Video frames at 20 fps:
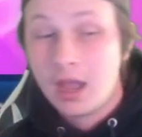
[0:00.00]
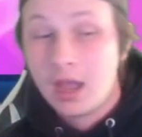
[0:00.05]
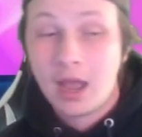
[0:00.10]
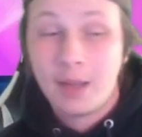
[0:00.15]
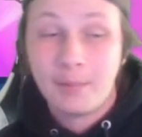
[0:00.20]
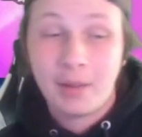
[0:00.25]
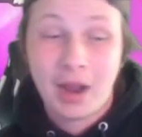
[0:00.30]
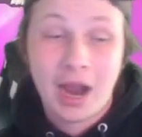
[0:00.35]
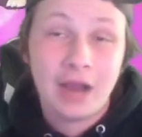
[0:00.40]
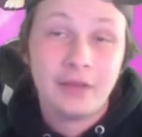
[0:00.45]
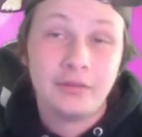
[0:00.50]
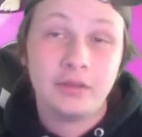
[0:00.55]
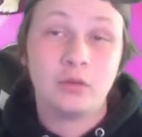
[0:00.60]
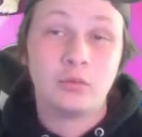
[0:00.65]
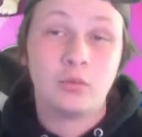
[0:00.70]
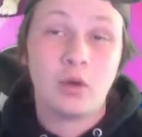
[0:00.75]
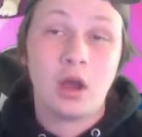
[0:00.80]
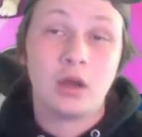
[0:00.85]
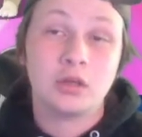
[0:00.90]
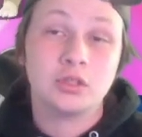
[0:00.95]
Um, I think
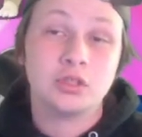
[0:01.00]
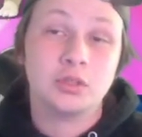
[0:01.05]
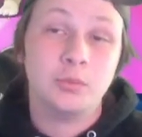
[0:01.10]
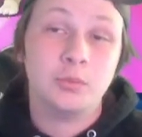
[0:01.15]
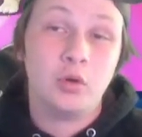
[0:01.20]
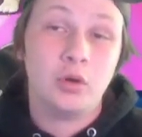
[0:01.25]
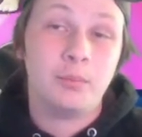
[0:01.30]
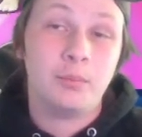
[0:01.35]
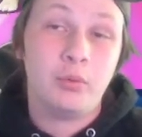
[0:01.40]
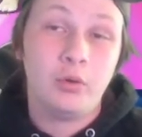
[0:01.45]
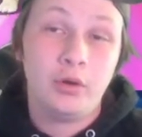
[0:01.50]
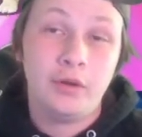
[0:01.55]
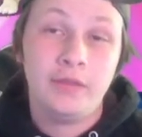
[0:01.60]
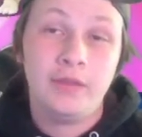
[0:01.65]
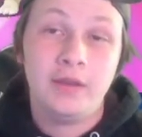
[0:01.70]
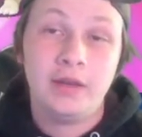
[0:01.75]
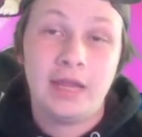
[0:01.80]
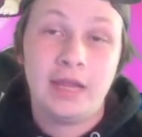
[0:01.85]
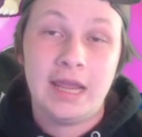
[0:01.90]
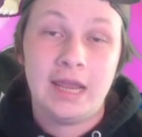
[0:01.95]
rocks are more important
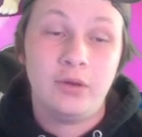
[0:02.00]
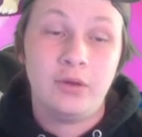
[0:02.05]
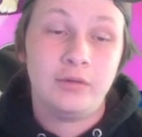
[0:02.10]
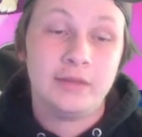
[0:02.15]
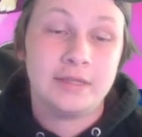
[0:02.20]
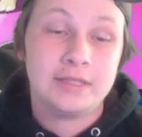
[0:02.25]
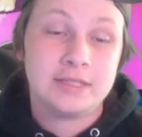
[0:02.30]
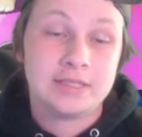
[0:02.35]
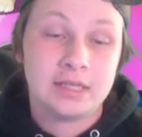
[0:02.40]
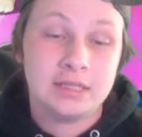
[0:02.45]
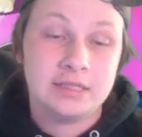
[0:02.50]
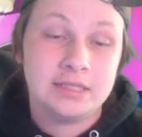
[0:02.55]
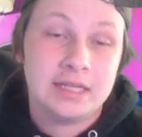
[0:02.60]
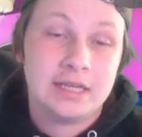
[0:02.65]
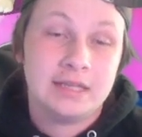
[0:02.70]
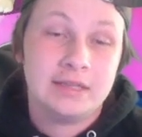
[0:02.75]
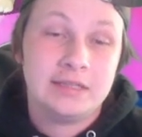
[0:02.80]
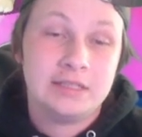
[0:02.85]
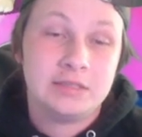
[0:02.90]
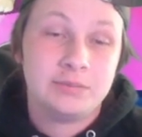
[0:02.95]
than KOing the Skuntank
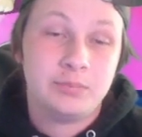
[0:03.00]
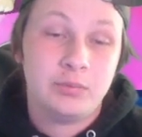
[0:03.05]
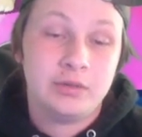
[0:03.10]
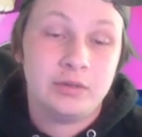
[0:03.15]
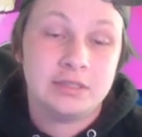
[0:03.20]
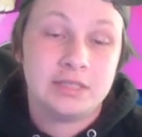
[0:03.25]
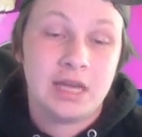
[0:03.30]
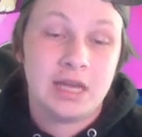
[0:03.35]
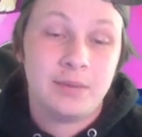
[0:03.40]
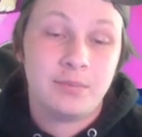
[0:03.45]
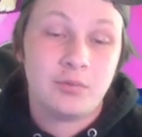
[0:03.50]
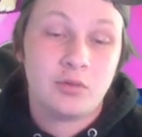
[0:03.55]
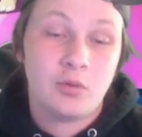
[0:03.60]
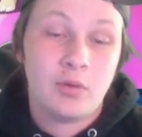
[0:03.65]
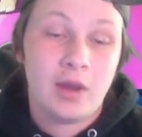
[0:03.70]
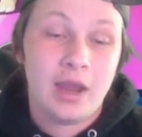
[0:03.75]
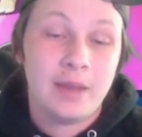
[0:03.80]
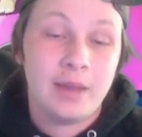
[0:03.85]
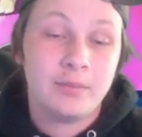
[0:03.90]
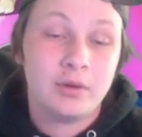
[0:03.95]
at this point in time, so
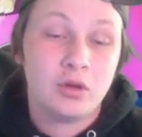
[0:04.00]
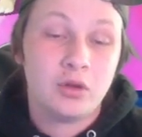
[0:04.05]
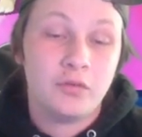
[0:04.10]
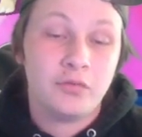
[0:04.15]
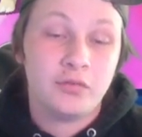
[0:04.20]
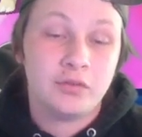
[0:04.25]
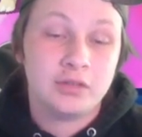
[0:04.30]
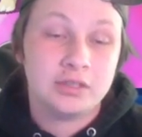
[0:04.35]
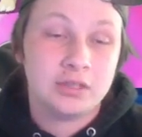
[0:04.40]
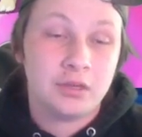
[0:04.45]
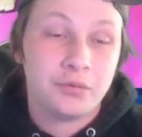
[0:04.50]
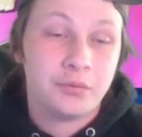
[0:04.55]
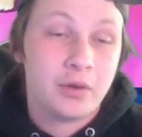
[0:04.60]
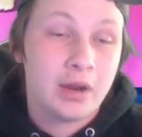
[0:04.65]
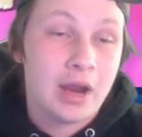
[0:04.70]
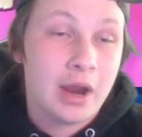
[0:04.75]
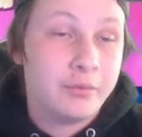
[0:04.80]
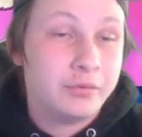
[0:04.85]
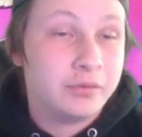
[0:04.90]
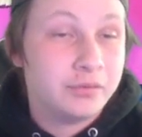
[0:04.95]
I am going to go for a Stealth Rock.
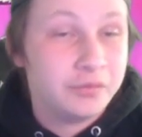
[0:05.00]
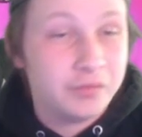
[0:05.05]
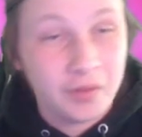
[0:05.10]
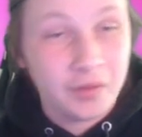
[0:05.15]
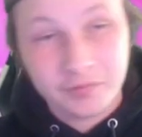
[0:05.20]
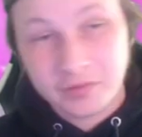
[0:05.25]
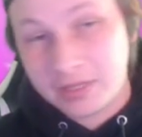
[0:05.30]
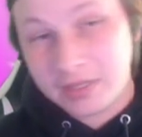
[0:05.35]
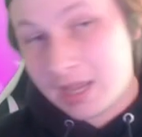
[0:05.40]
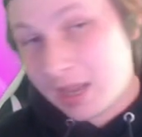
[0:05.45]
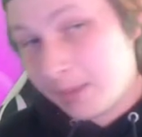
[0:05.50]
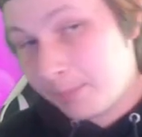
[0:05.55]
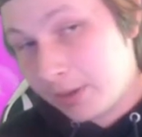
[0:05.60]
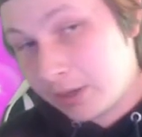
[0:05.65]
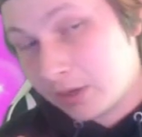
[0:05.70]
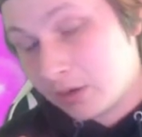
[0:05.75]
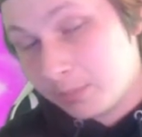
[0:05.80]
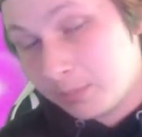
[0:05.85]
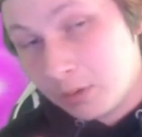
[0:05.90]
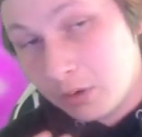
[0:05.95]
I would have loved to kept my
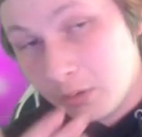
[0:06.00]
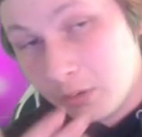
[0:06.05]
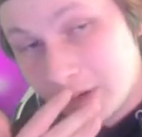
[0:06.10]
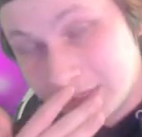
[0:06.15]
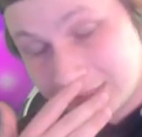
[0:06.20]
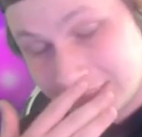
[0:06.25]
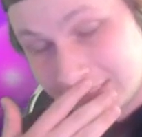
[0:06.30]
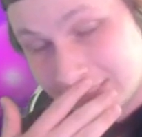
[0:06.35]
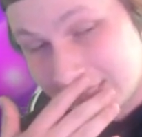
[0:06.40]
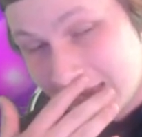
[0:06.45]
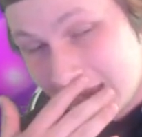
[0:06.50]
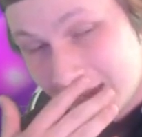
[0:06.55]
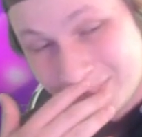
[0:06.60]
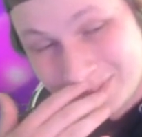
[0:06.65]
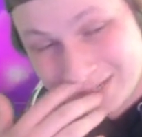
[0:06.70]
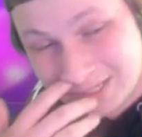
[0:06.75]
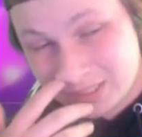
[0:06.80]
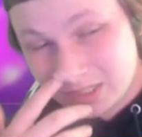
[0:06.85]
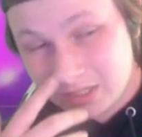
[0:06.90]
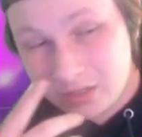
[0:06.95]
Kamo as a sack
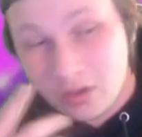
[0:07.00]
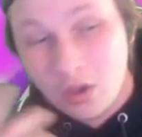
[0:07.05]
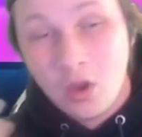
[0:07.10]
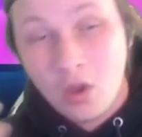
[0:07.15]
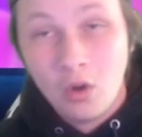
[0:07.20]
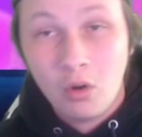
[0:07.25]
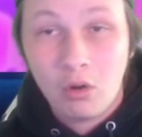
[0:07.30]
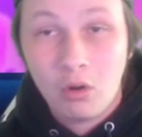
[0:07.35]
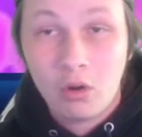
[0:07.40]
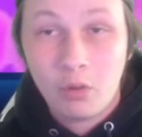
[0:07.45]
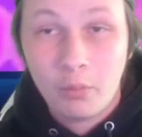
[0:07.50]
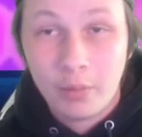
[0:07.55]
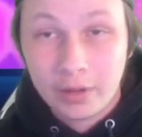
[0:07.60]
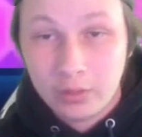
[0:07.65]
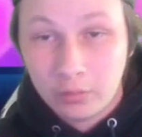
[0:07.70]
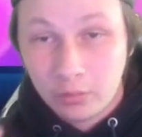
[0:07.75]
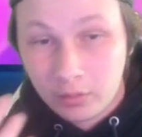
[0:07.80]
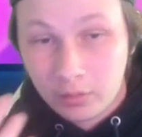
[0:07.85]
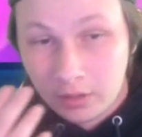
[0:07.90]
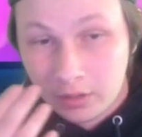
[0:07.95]
potentially, or a way
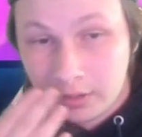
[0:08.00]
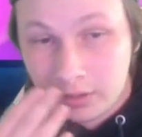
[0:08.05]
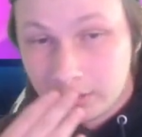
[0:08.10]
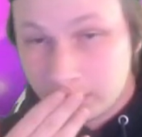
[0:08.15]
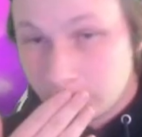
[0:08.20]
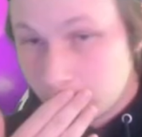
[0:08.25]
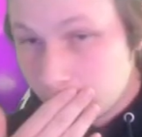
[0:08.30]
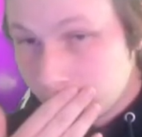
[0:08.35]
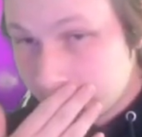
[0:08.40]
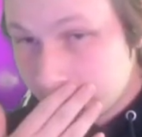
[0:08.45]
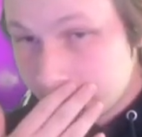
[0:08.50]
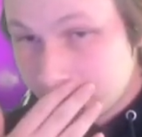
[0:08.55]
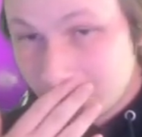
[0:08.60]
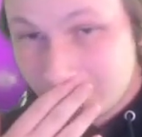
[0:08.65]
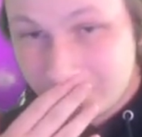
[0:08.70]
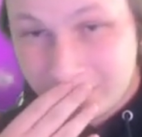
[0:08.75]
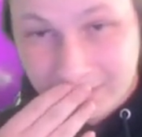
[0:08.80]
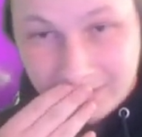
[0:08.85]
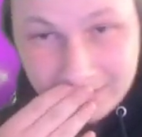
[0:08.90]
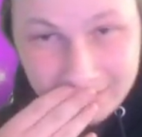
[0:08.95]
to, uh, you know, kill
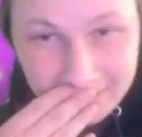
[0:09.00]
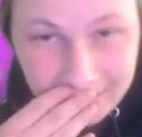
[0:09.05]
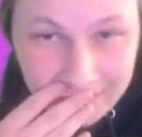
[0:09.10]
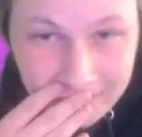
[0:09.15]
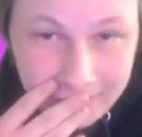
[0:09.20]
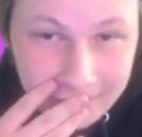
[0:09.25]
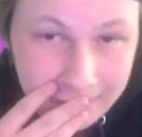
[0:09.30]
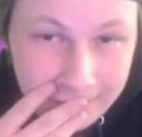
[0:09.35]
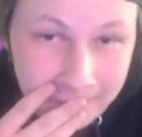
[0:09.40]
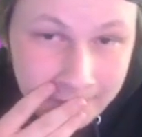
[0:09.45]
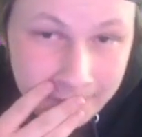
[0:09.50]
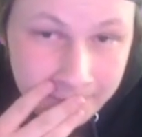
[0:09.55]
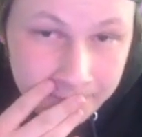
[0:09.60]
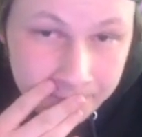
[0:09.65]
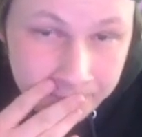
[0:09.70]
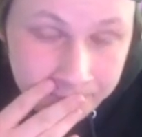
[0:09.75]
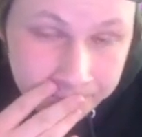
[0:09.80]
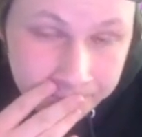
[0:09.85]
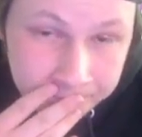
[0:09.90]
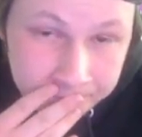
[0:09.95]
this, uh,
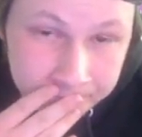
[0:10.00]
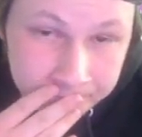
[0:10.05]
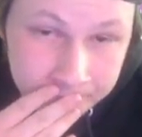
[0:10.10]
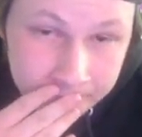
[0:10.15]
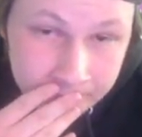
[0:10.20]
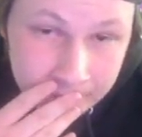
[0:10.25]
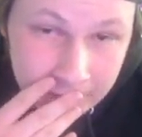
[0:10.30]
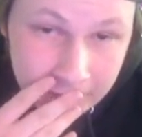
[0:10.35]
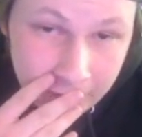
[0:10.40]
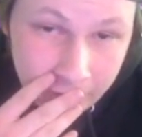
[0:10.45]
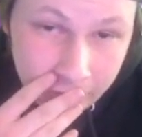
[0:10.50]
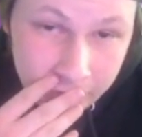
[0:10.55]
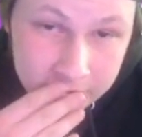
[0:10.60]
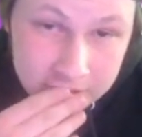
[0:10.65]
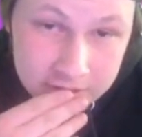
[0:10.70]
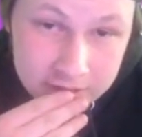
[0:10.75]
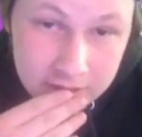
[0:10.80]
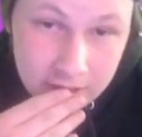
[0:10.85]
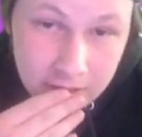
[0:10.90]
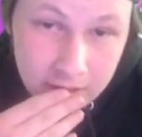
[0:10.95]
kill
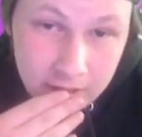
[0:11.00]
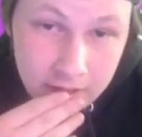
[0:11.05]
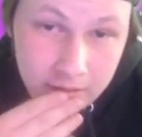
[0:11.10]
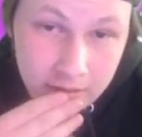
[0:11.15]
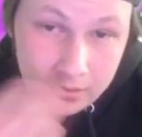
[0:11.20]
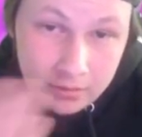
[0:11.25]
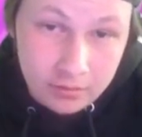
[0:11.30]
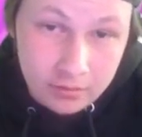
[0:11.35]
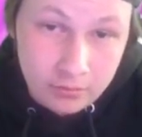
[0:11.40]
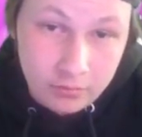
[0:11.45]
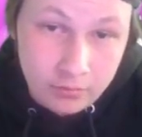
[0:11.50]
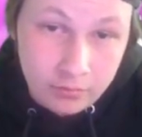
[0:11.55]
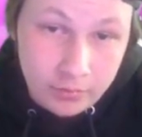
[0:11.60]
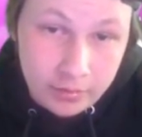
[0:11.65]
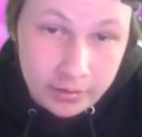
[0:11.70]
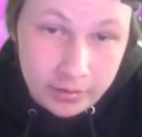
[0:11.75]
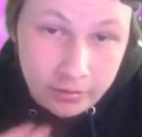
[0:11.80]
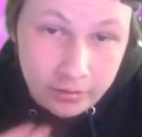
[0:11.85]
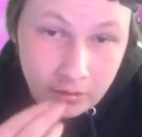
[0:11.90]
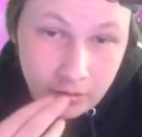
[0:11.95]
this, uh,
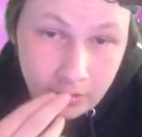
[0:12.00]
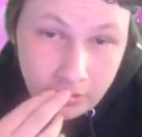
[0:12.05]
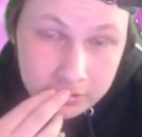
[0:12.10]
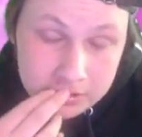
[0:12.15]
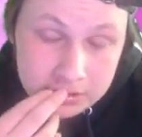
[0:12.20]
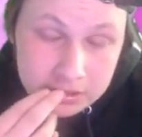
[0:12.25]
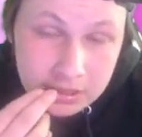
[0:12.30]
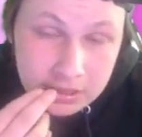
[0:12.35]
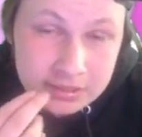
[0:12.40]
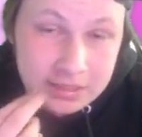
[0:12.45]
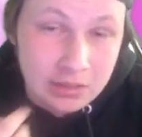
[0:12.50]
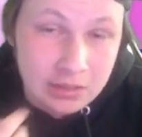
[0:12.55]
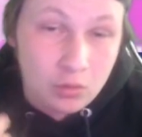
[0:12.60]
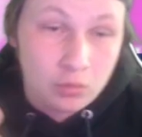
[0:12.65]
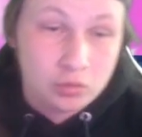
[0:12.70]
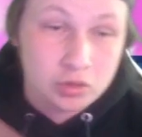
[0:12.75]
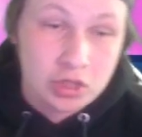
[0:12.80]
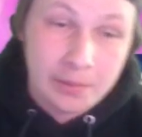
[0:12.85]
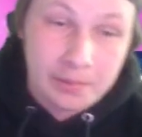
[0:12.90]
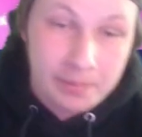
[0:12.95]
what do you call it, Skuntank,
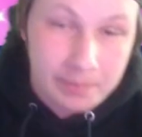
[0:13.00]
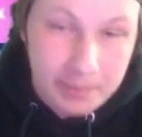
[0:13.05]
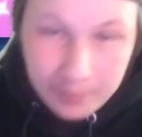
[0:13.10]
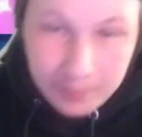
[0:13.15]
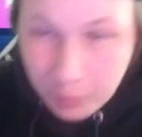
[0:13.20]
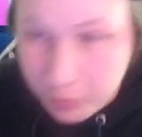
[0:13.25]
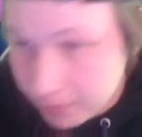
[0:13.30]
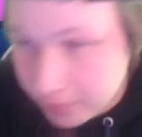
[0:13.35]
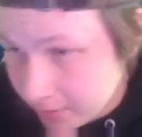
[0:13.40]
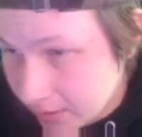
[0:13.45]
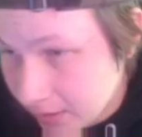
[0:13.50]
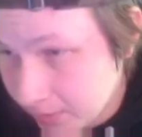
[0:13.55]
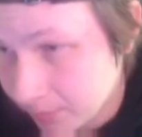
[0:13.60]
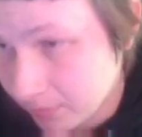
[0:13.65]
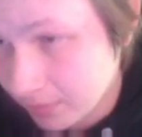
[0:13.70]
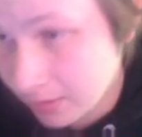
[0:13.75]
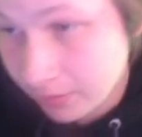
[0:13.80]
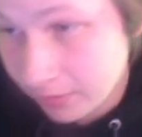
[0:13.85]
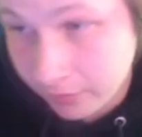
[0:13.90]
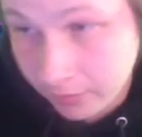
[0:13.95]
or drop a big Poisonium
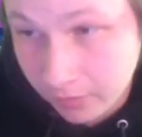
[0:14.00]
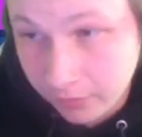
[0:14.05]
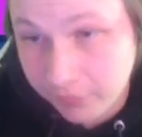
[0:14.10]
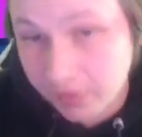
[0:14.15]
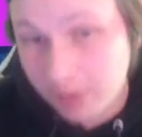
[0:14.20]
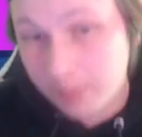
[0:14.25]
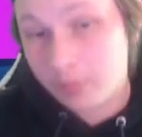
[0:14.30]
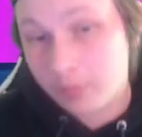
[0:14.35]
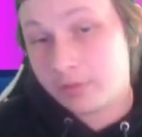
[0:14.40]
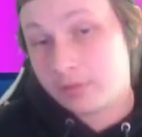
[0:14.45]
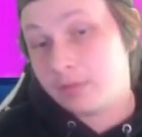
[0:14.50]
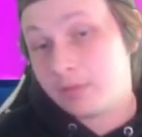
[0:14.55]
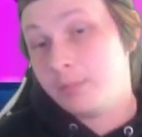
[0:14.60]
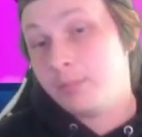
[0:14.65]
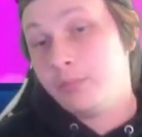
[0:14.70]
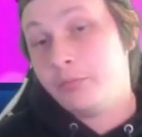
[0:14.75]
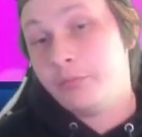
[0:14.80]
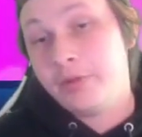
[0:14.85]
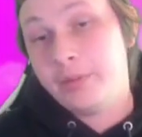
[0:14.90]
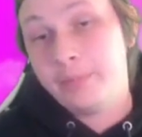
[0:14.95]
Z on the Clefable at some
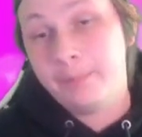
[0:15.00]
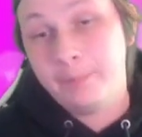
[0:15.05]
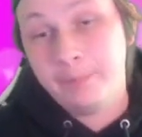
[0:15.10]
point.